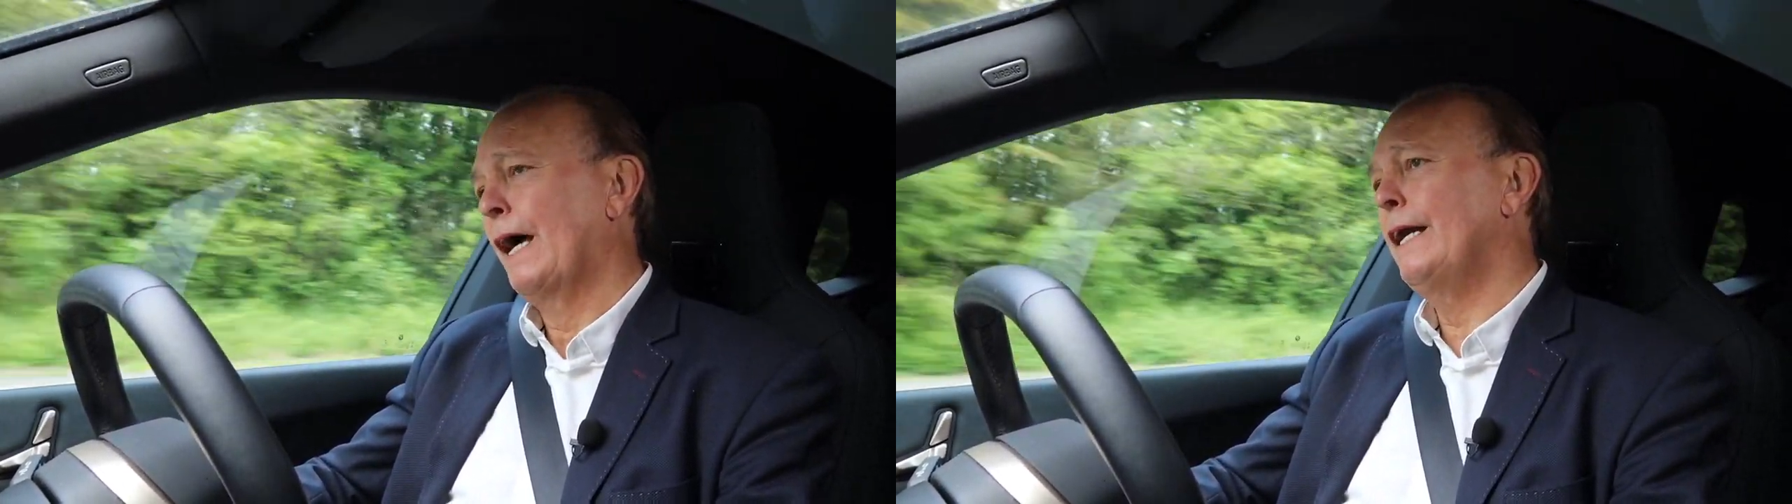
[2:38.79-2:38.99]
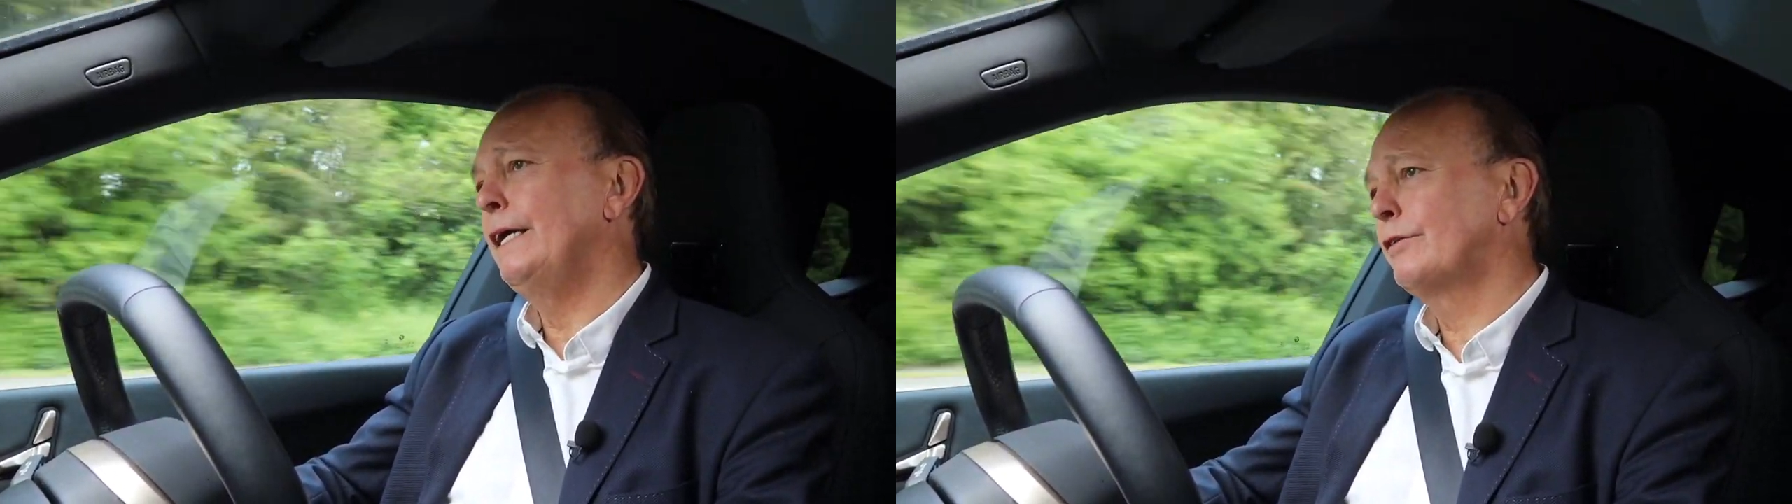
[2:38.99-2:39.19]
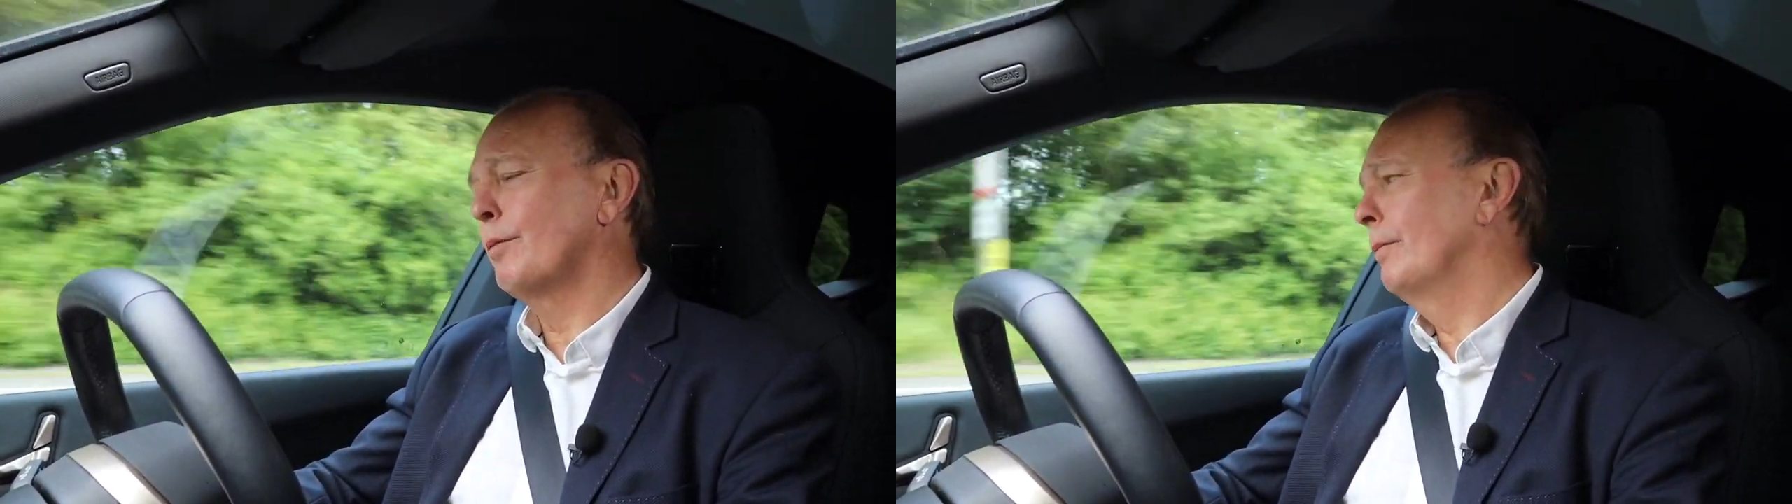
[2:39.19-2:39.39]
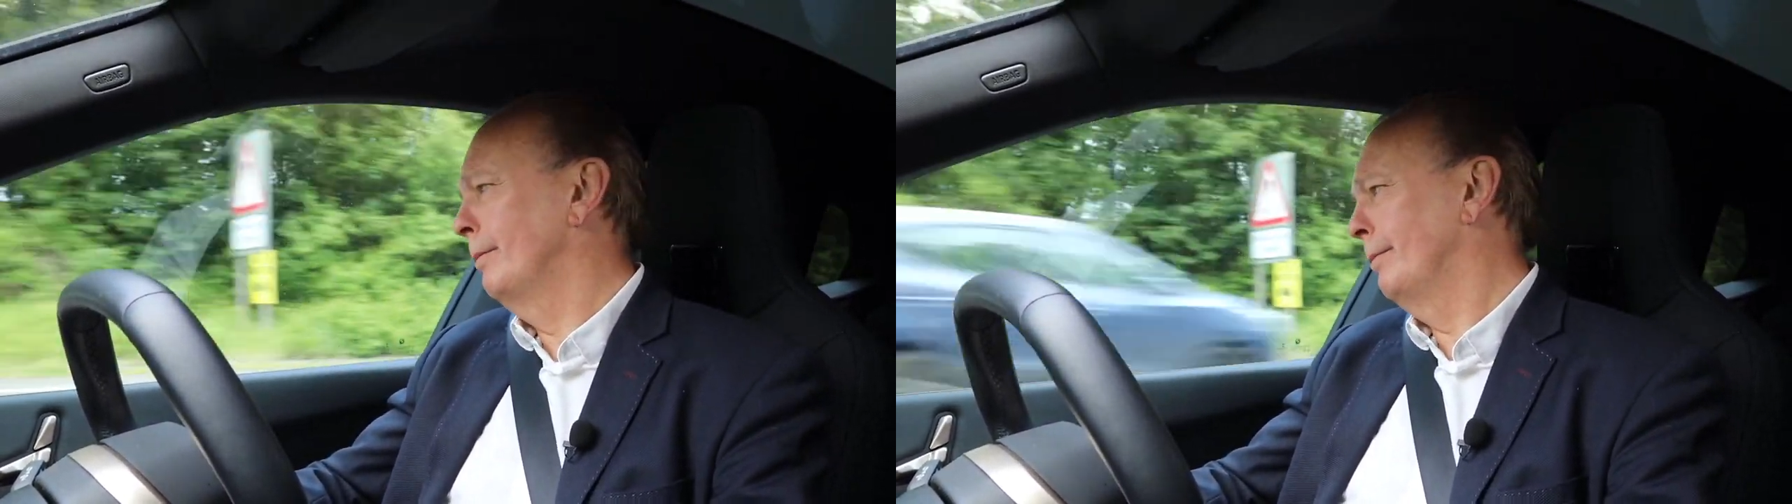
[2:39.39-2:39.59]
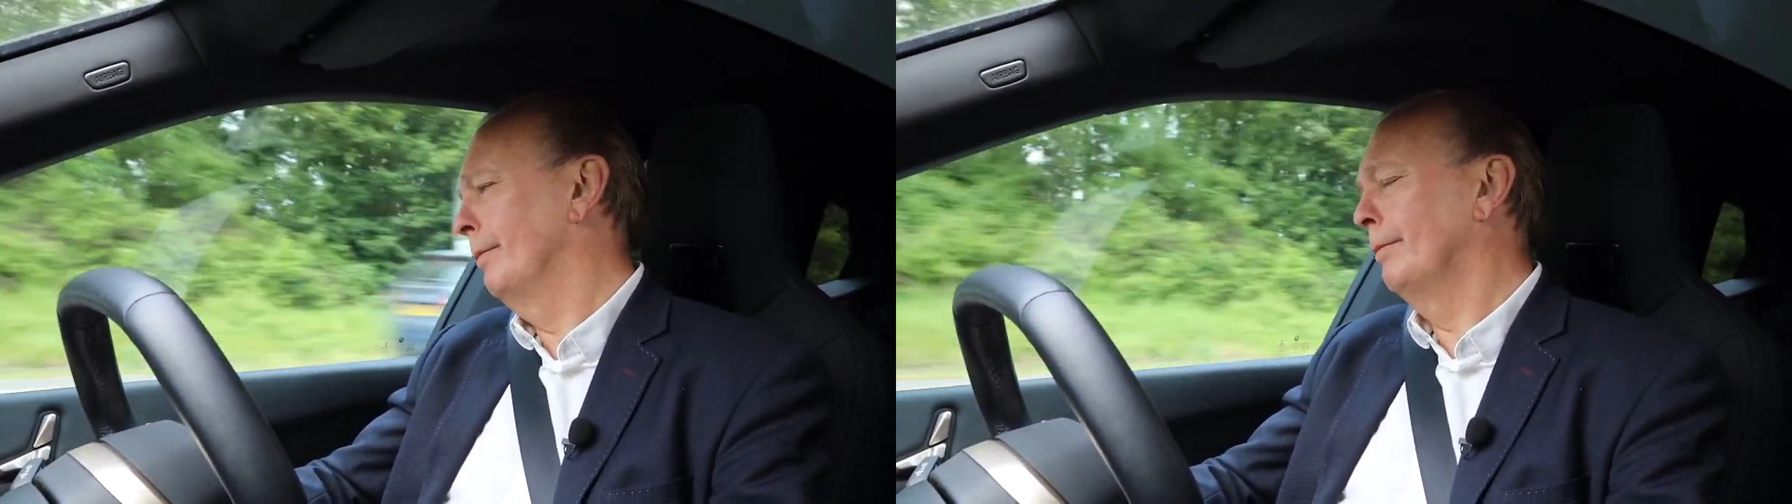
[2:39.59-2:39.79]
And it
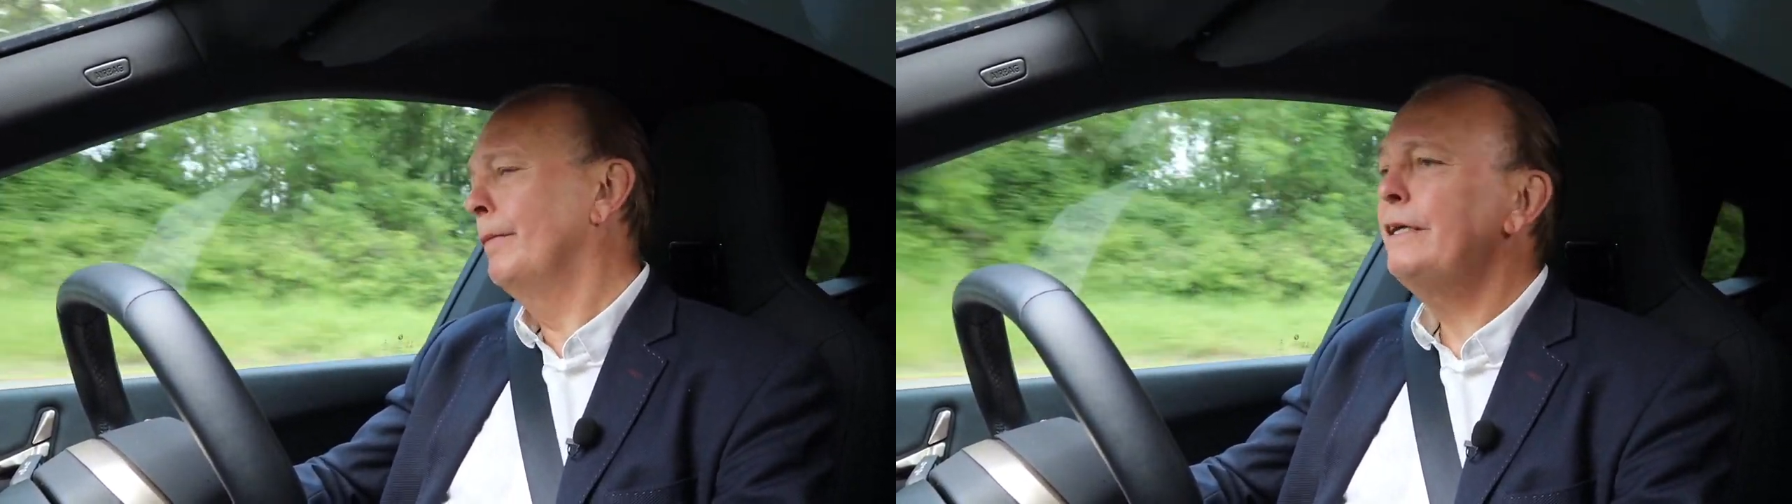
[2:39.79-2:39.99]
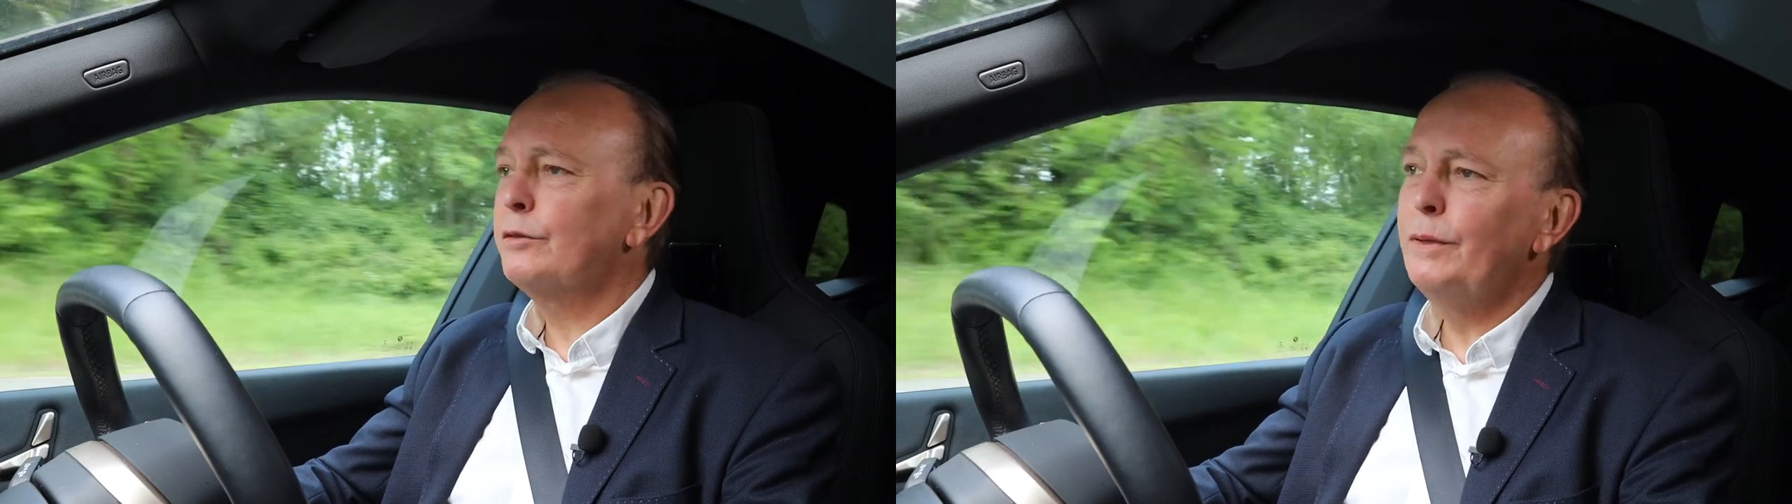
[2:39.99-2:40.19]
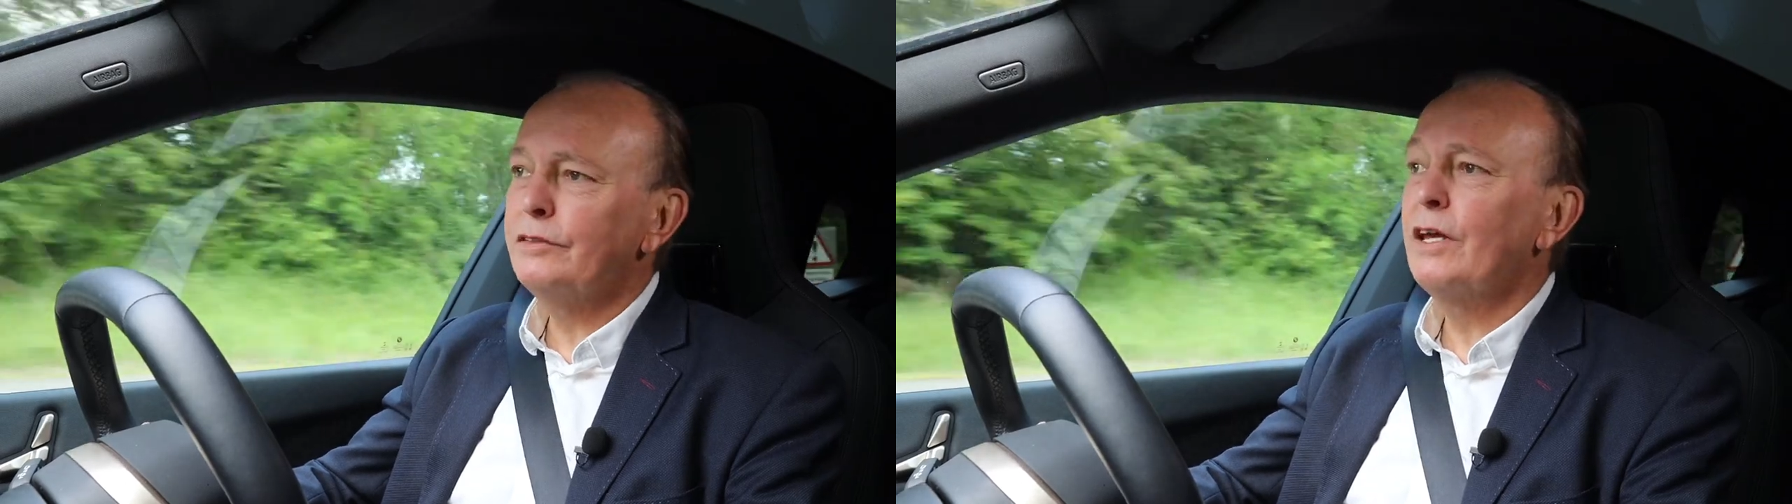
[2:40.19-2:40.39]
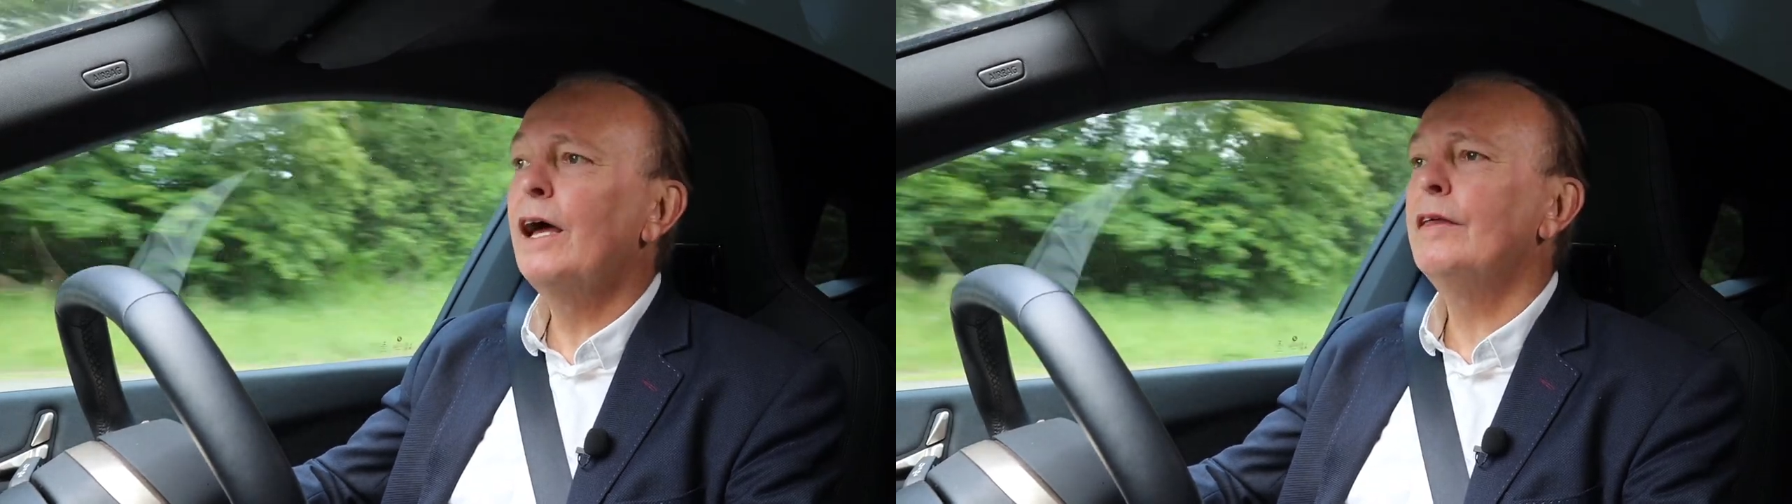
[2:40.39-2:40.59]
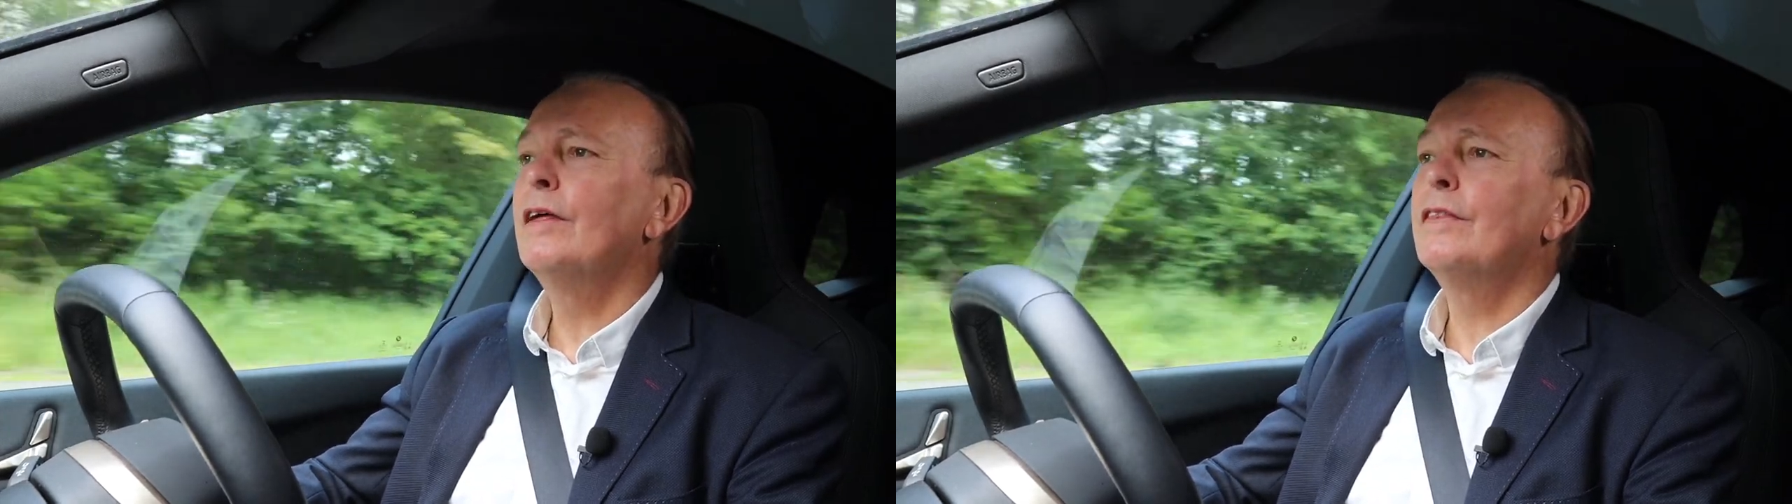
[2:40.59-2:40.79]
makes me
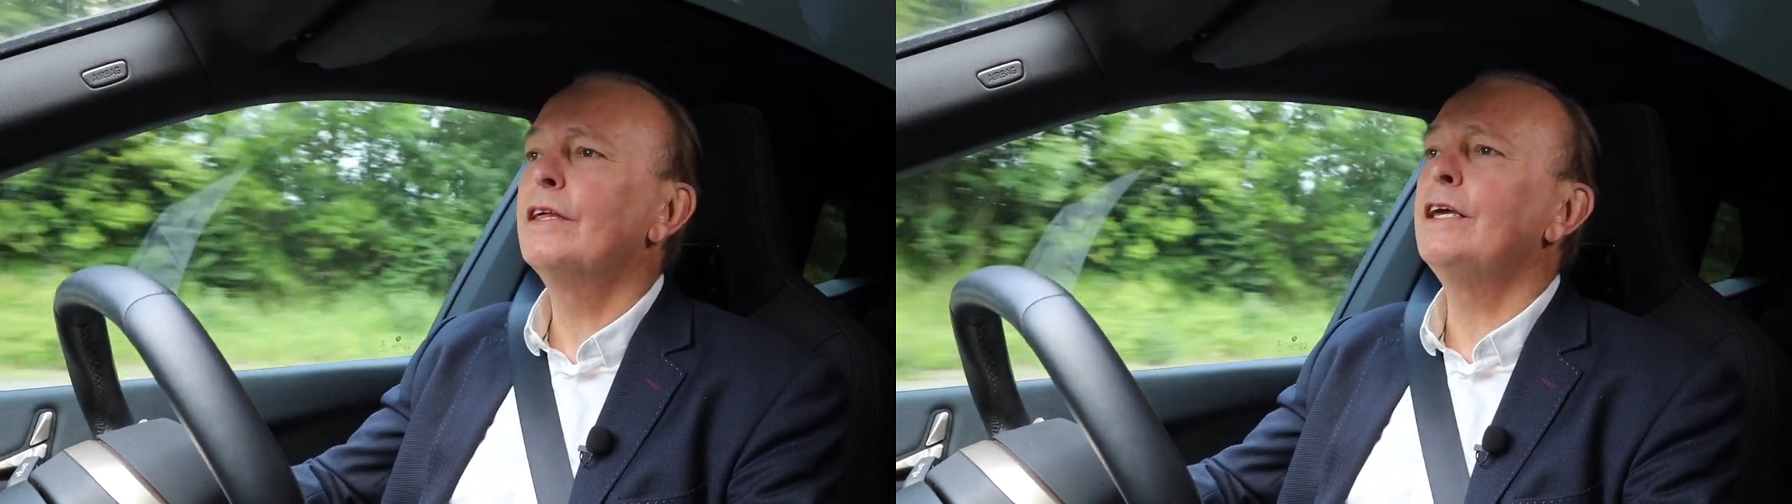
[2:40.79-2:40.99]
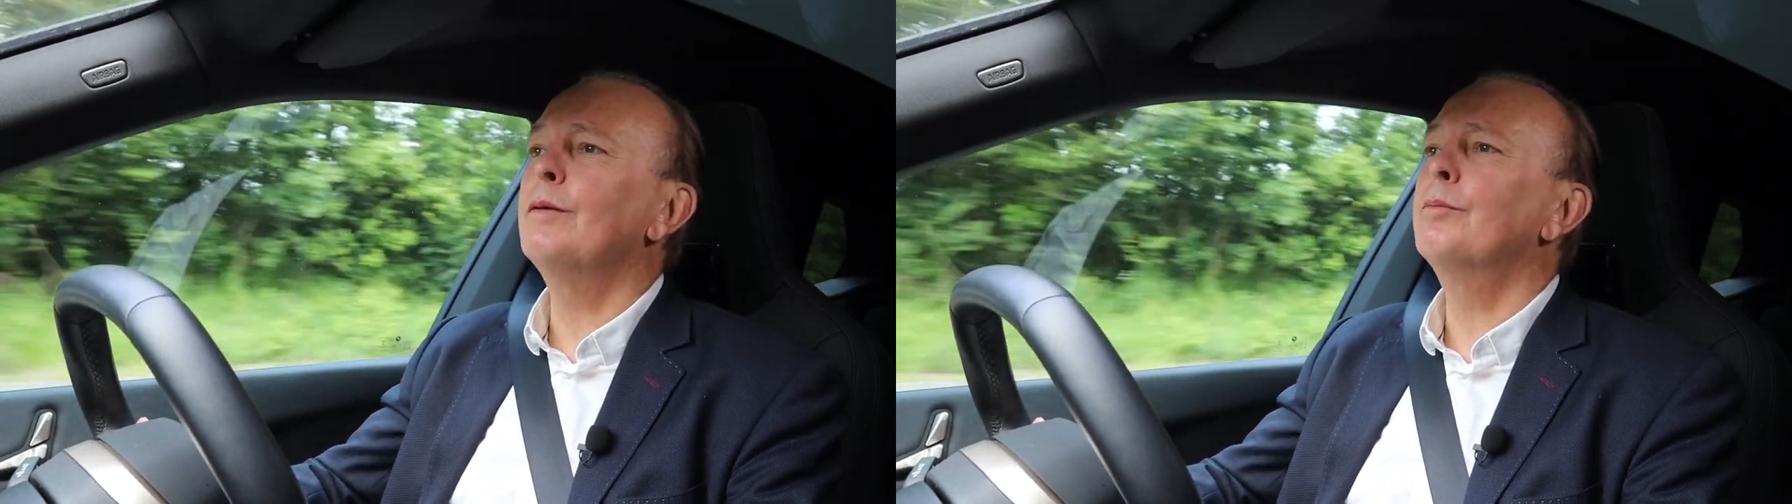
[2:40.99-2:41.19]
say that the